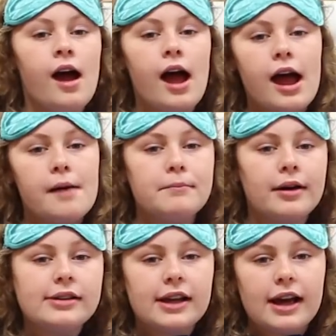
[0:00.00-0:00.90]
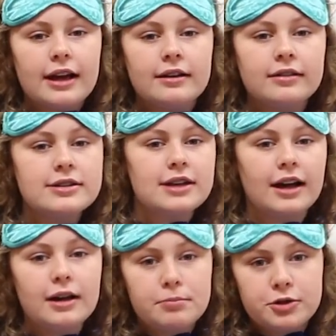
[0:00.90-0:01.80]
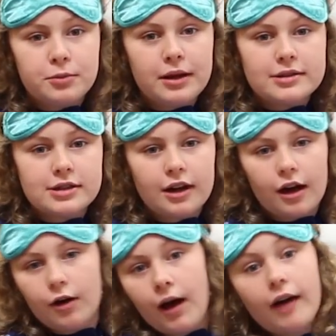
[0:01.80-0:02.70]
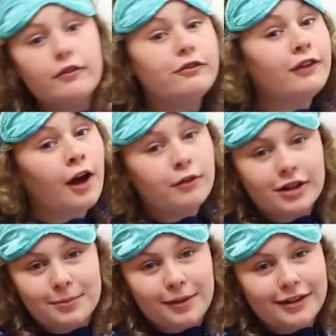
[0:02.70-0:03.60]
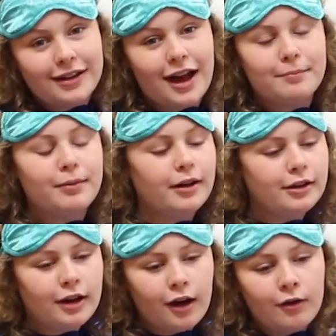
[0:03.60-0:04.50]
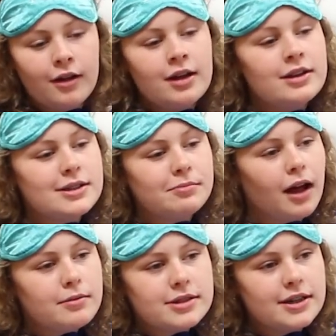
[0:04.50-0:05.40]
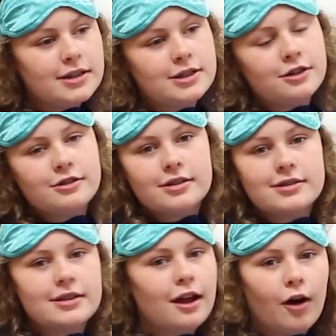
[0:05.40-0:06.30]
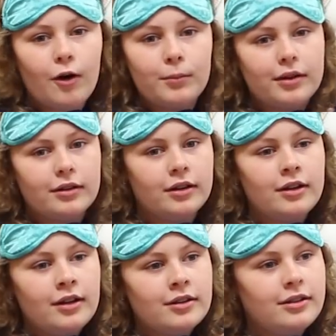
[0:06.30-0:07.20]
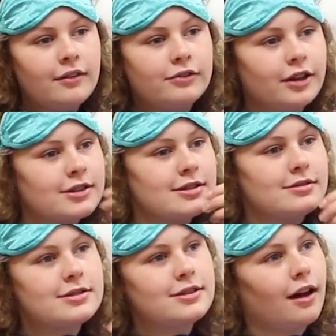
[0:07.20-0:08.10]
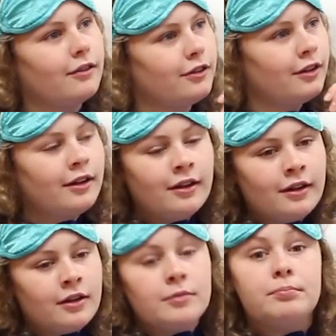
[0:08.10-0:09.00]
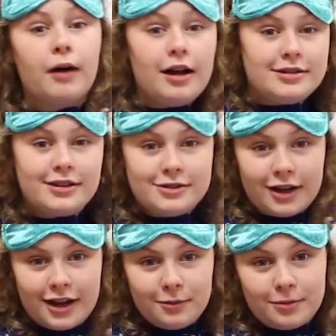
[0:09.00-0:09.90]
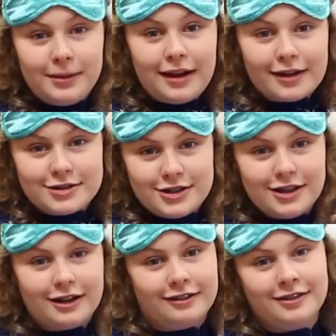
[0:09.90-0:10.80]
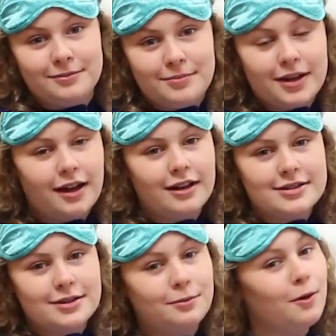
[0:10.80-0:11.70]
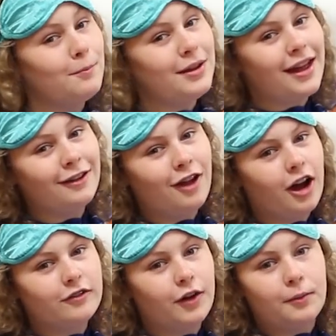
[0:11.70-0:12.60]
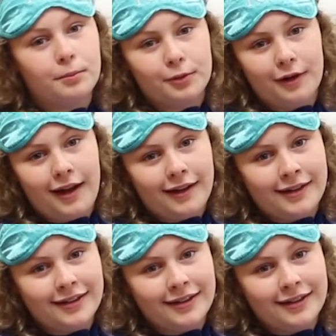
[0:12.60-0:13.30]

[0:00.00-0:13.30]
Hey, I'm Monday. Signed up two weeks ago, haven't found anybody yet, but you know, sometimes it's easier just stay home and Netflix and stuff. But check in with me next year because it won't be that long of a break